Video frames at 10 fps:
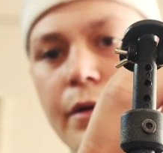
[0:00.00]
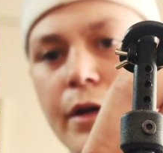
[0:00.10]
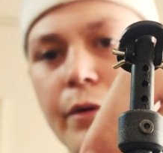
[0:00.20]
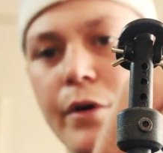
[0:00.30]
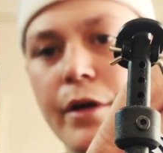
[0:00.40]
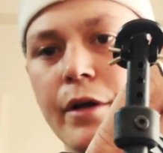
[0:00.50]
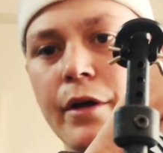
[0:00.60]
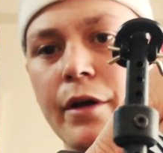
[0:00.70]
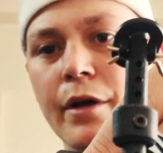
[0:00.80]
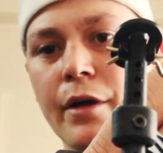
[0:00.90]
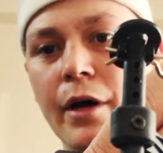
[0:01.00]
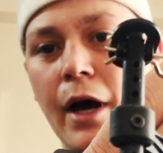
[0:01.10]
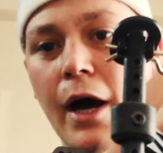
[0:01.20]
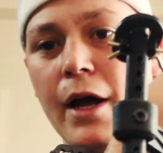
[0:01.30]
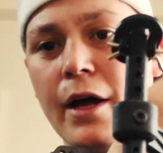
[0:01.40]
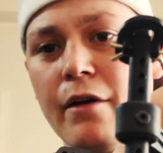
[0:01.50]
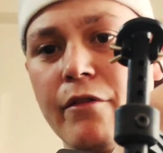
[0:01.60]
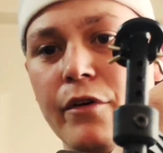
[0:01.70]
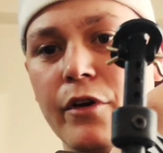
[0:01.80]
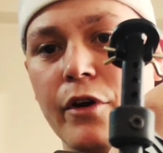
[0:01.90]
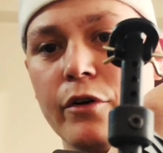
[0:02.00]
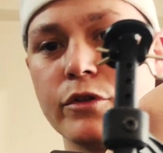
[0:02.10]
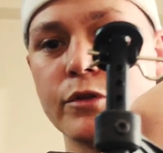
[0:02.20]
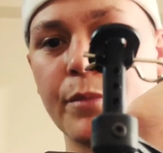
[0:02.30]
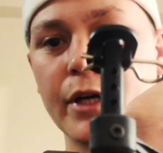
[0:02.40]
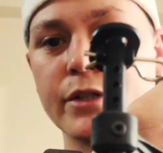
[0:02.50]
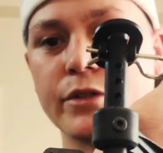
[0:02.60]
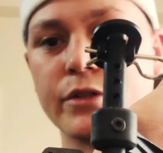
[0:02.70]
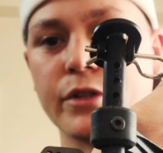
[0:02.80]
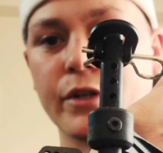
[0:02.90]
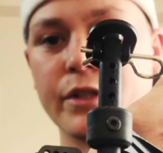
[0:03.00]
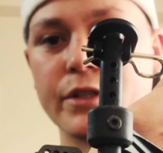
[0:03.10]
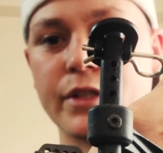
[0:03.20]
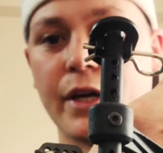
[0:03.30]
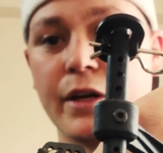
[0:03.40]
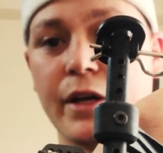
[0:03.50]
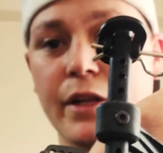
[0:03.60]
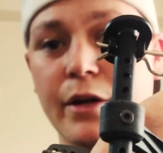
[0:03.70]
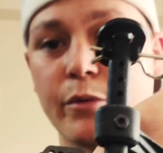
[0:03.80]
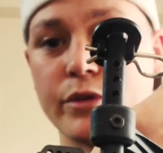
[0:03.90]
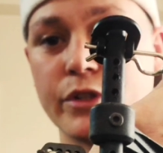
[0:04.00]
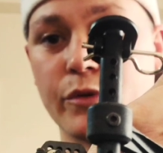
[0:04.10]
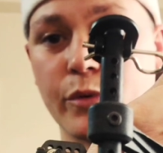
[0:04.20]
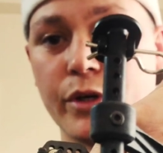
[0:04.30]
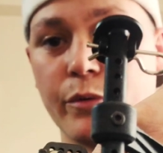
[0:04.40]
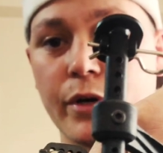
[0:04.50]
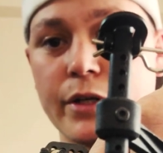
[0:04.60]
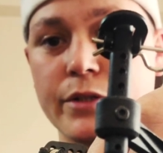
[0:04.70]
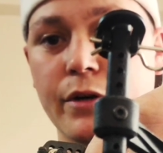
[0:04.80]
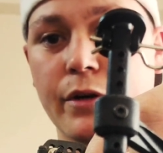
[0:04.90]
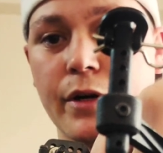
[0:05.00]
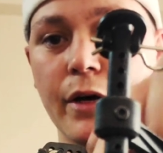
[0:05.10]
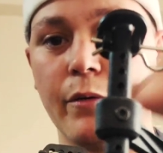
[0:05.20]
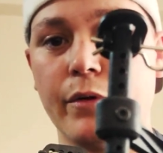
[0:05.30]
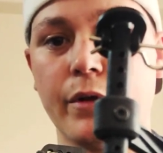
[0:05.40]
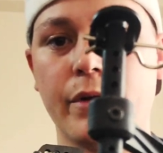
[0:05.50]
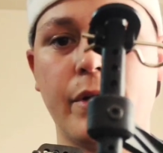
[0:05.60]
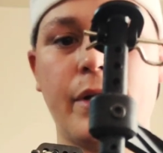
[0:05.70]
Anyway, I have no spacers on this side, and there was 3 when I started out with it.